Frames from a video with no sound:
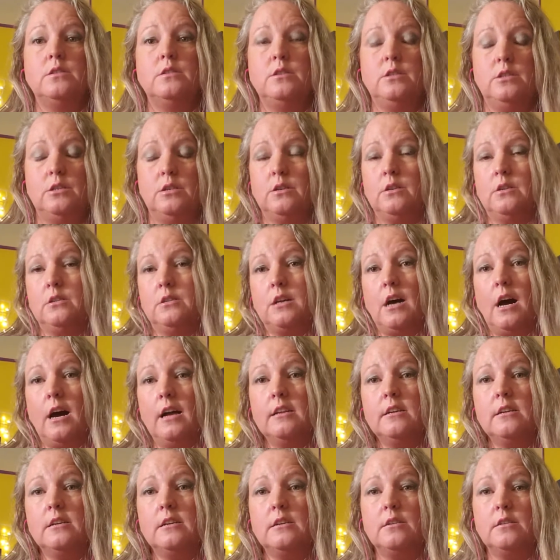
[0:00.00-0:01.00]
your
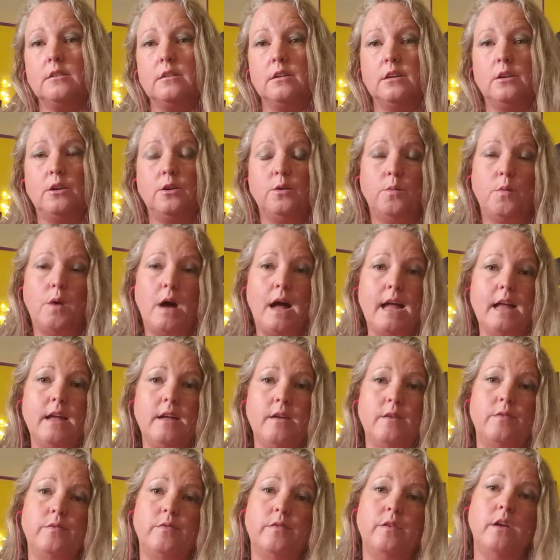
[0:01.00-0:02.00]
daughter or your
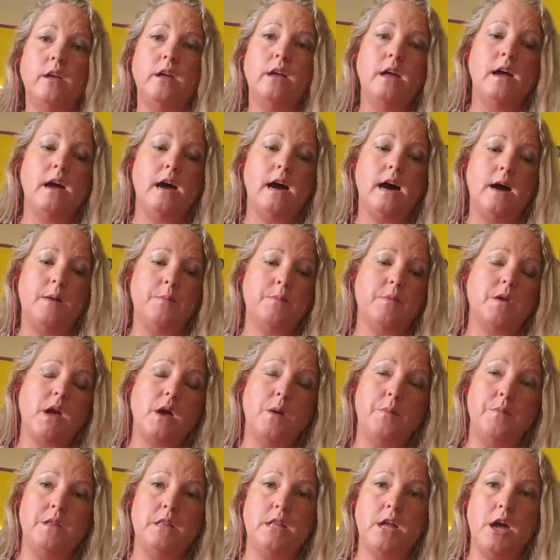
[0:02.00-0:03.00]
wife
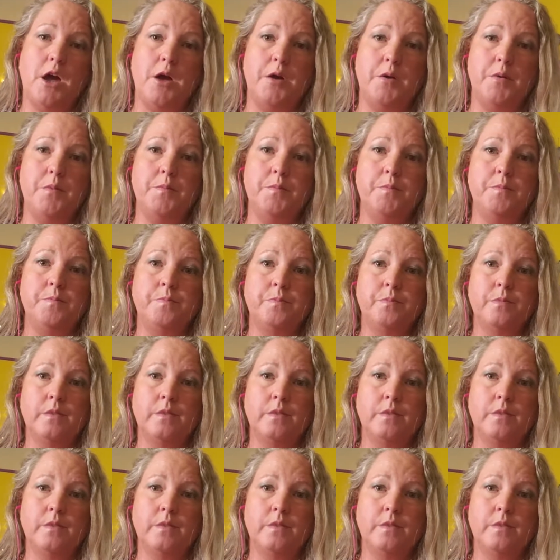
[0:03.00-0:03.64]
coming home?